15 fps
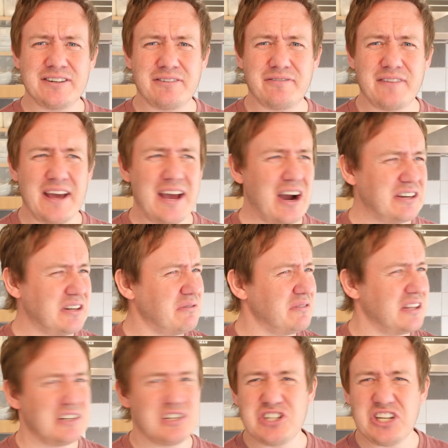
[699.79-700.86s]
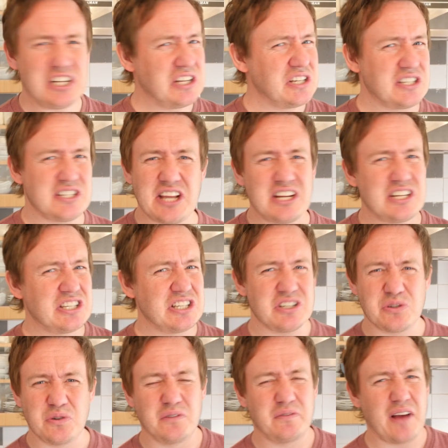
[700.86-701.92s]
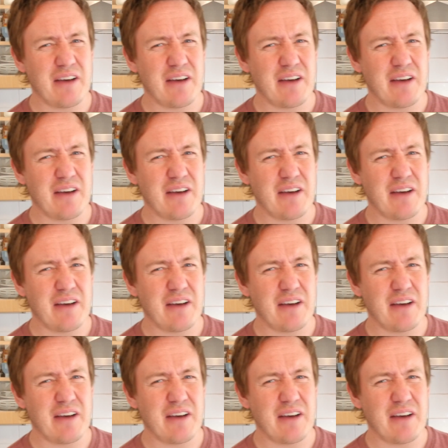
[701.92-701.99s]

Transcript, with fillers: an affair. I don't think chickens tend to sort of